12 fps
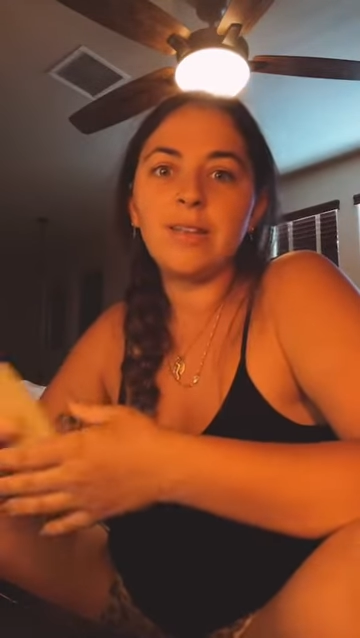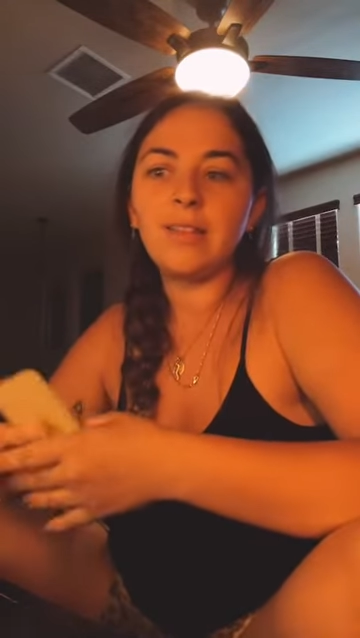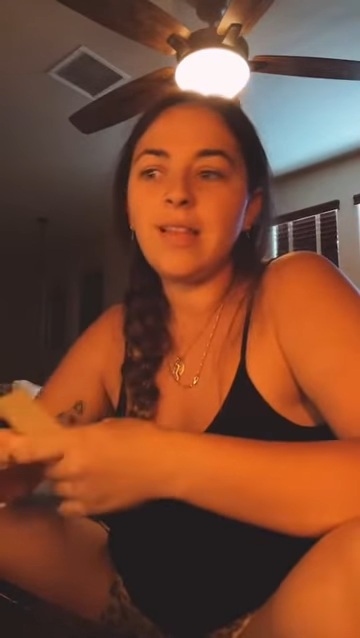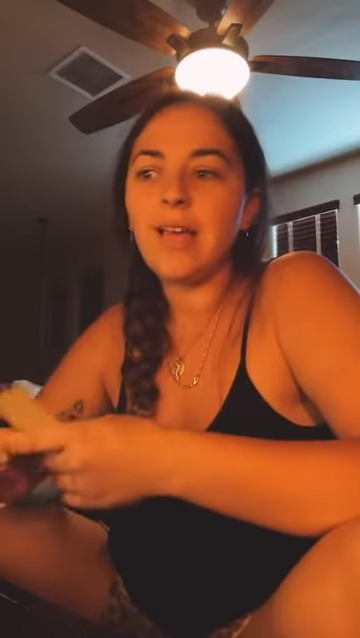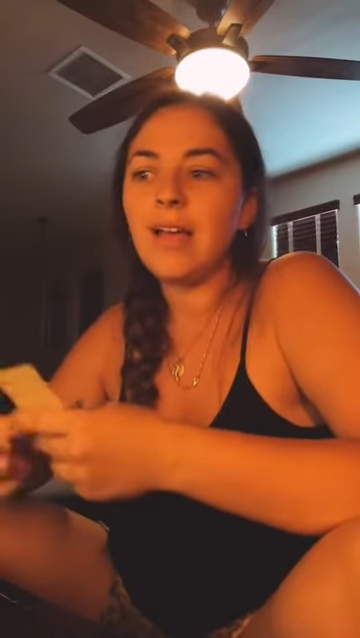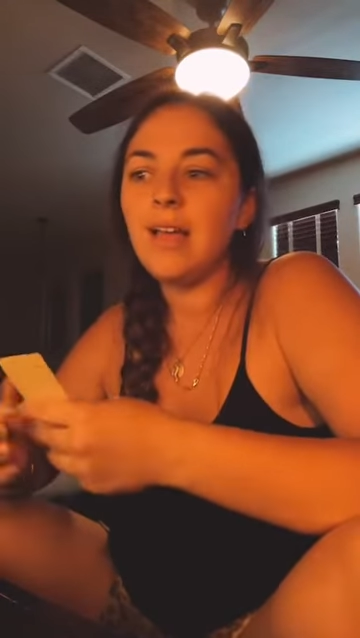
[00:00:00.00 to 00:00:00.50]

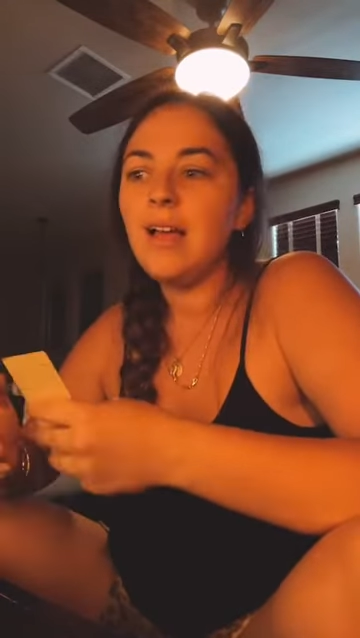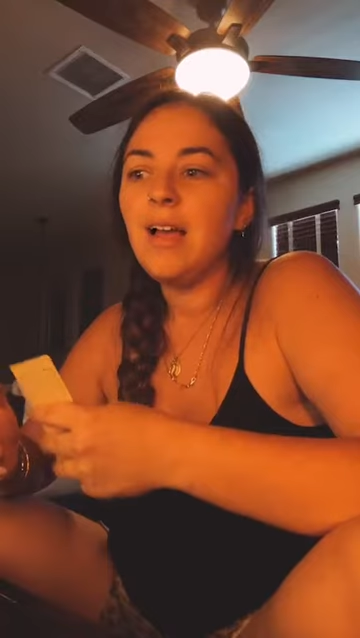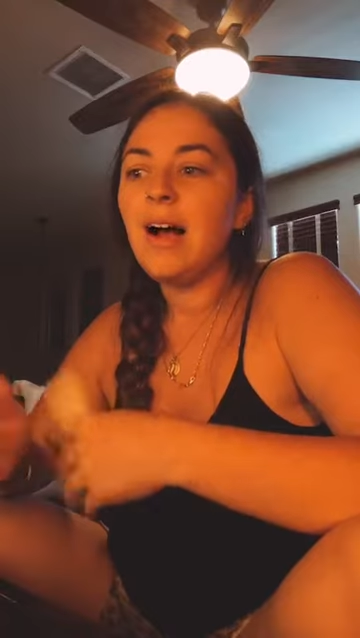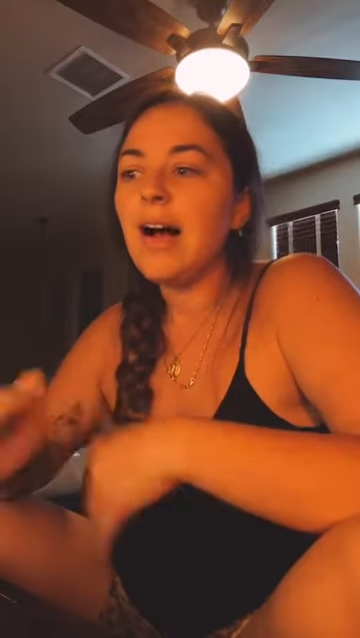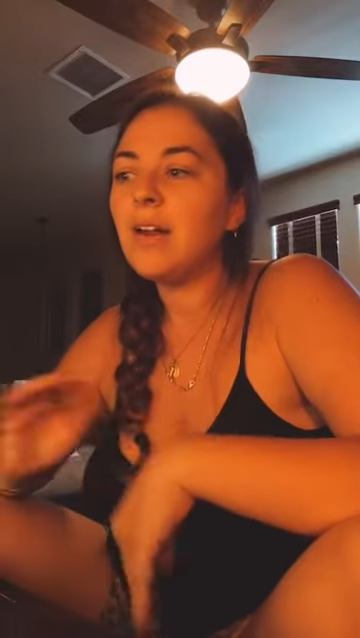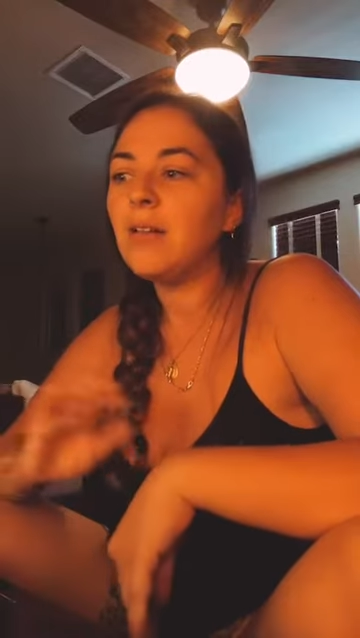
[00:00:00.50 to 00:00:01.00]
Like
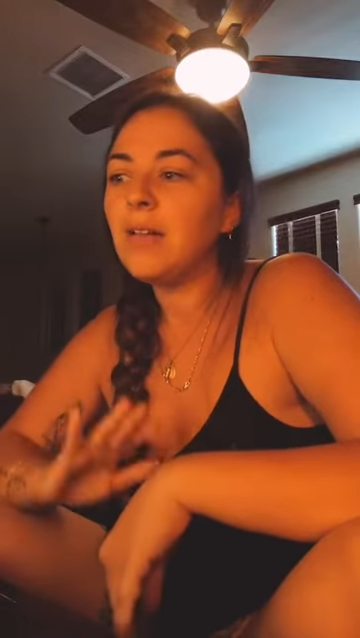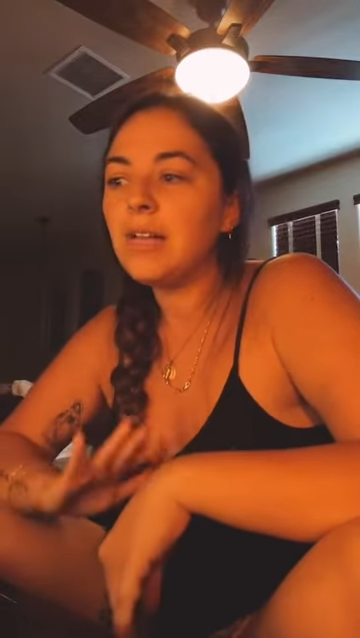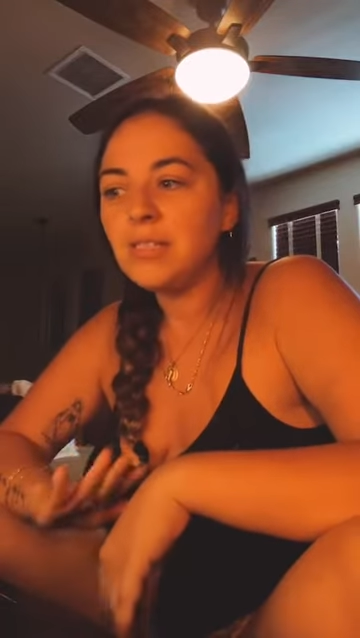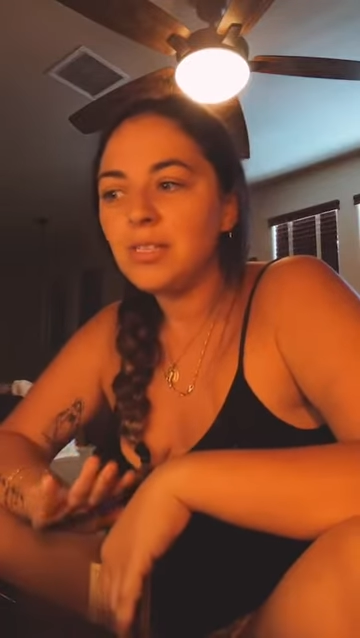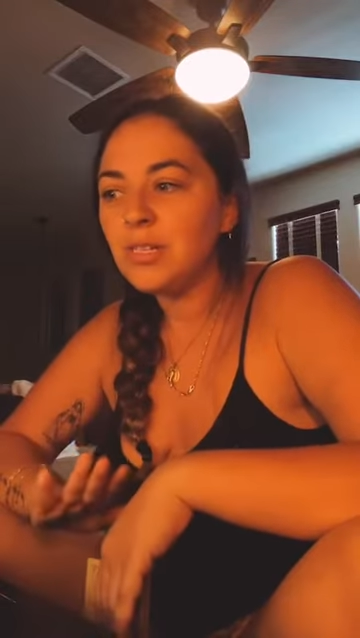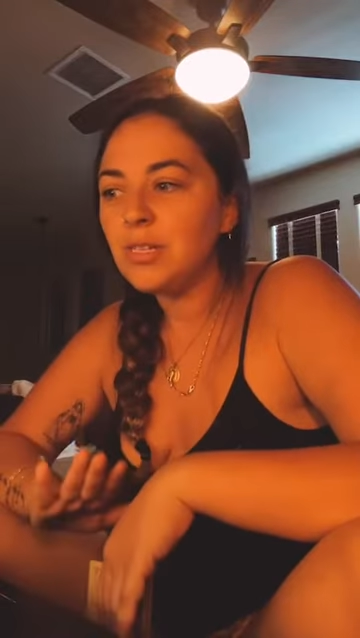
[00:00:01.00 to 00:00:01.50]
I don't
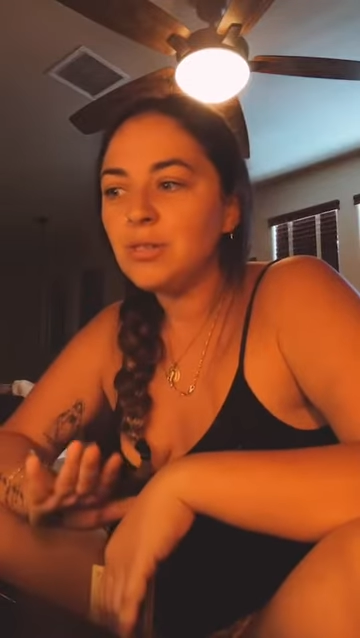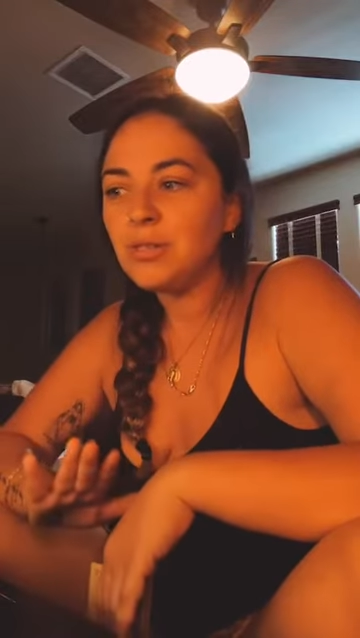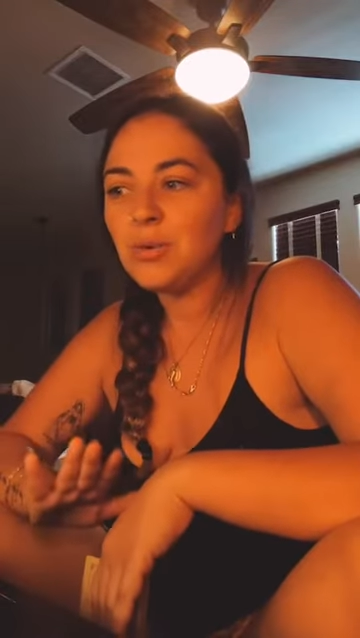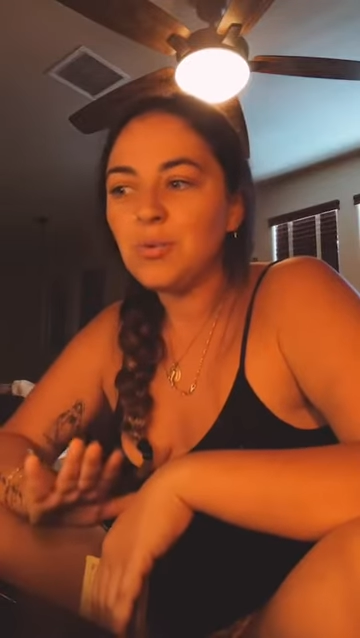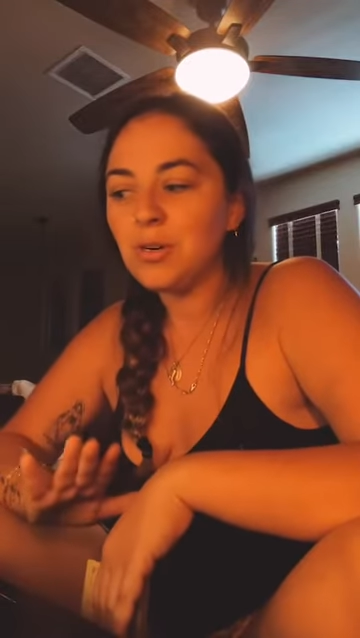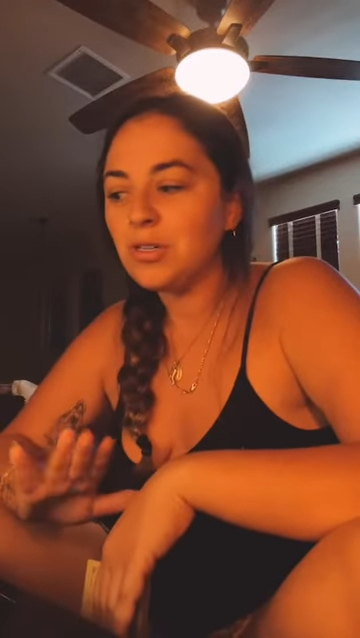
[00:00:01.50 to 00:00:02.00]
like to
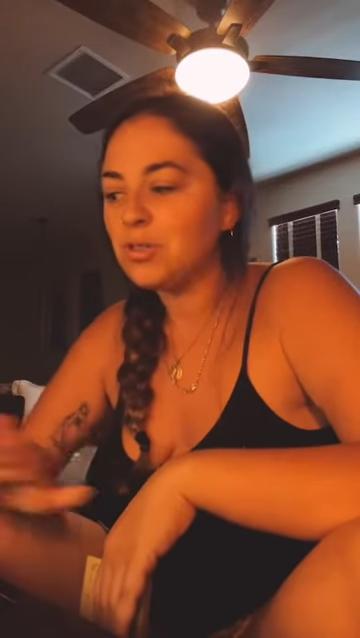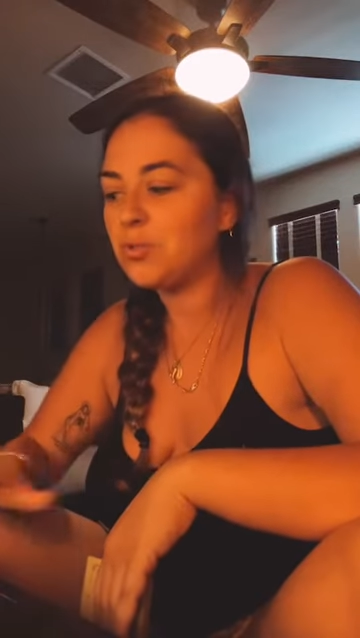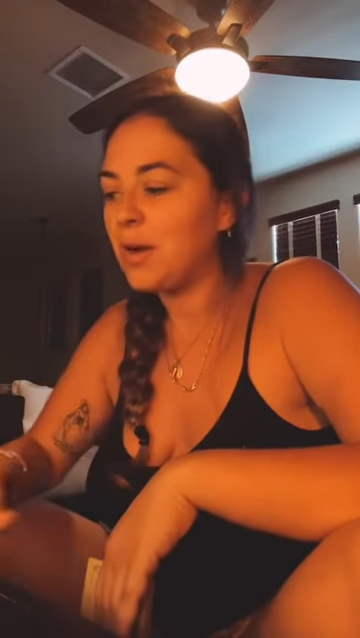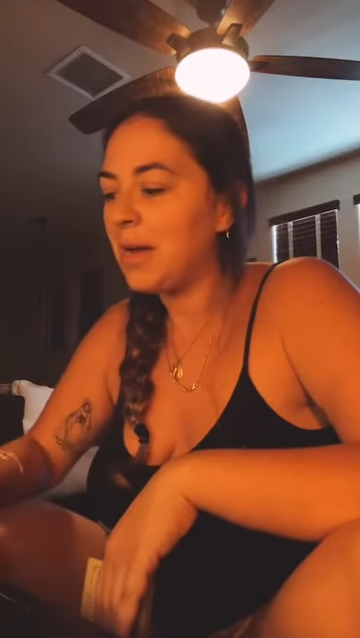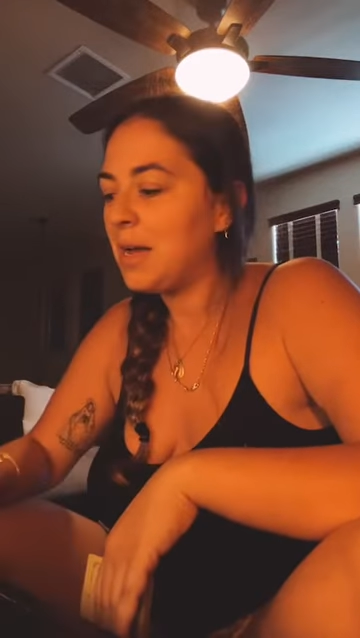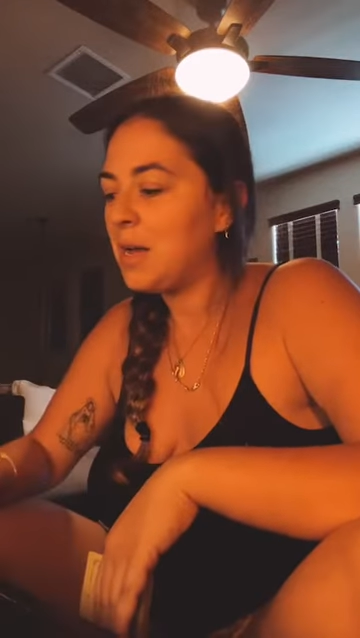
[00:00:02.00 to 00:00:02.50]
use the word
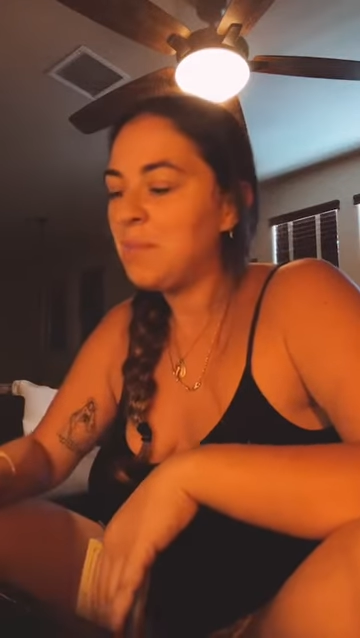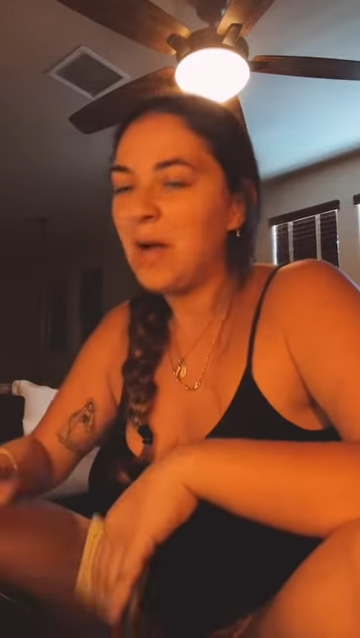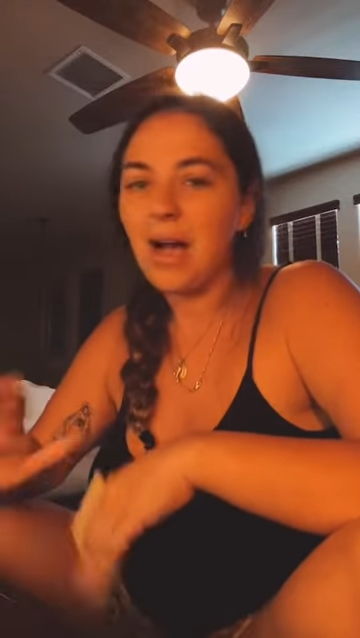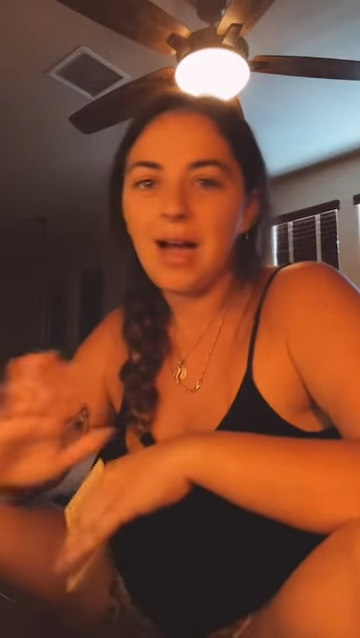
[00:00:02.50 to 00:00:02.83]
tribe.